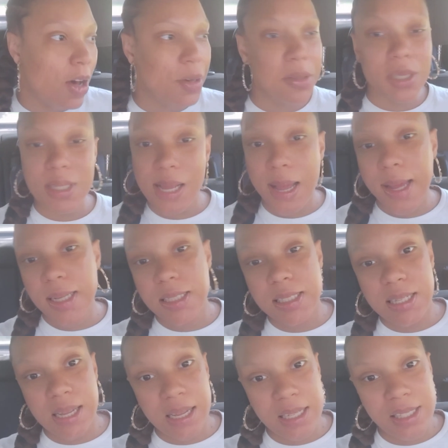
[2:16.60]
on
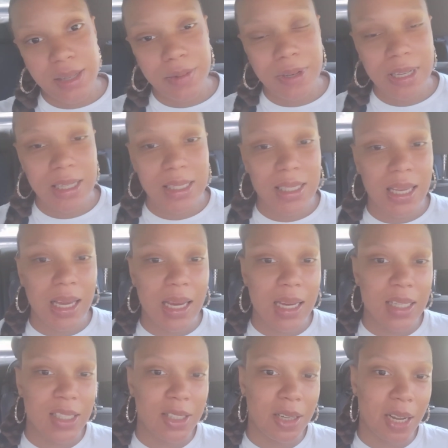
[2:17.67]
stage dancing with his
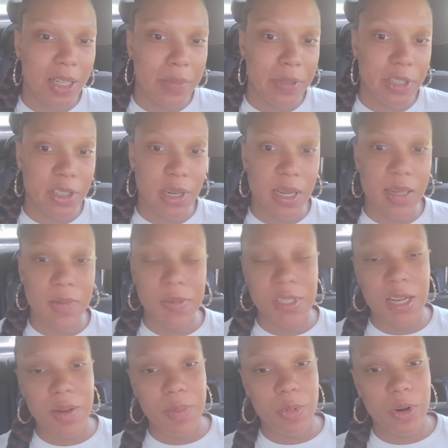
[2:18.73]
kids trying to portray
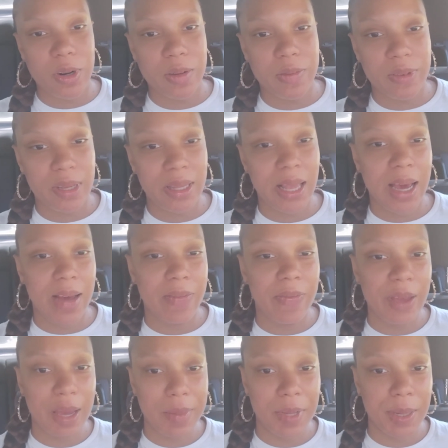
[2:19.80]
himself more of like a
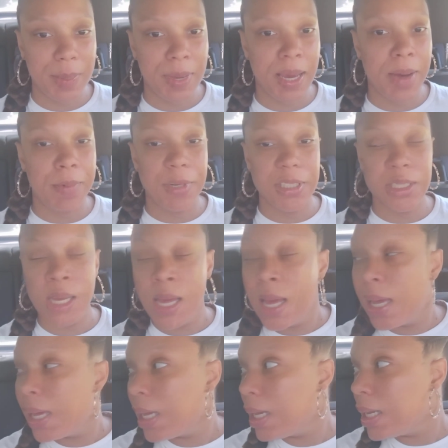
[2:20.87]
family man which
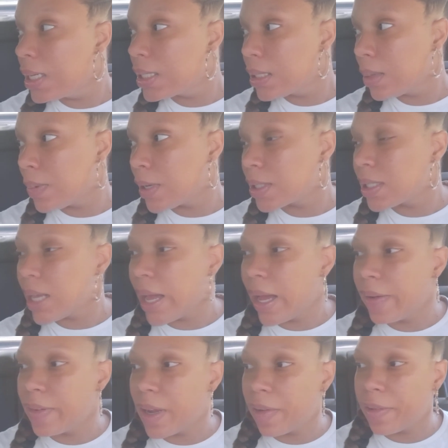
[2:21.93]
he is supposed to
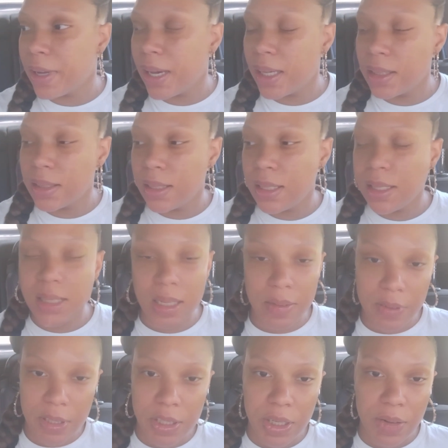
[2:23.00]
have that reality
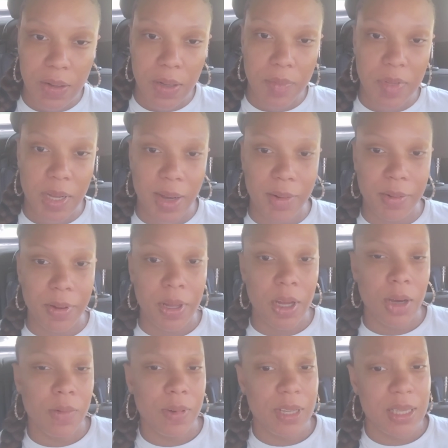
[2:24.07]
tv show coming out
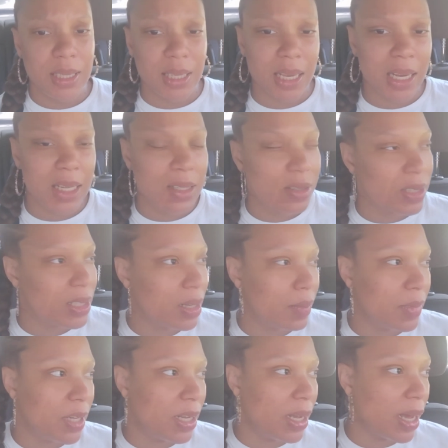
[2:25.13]
with his kids or
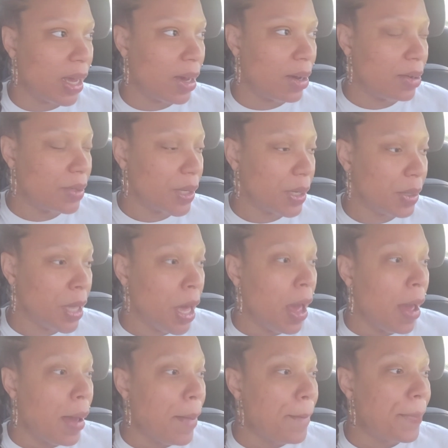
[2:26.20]
something i don't know
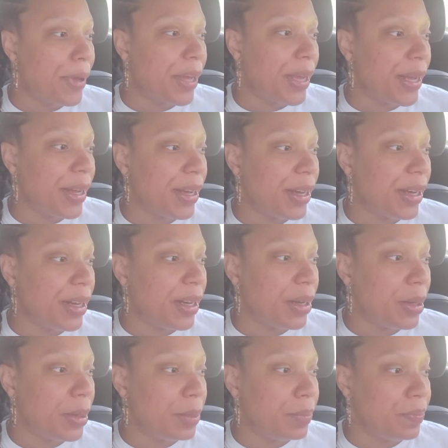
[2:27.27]
but
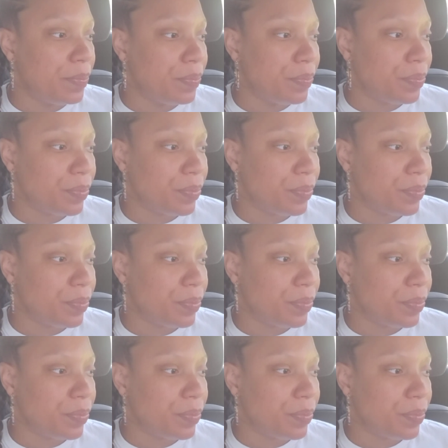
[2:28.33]
um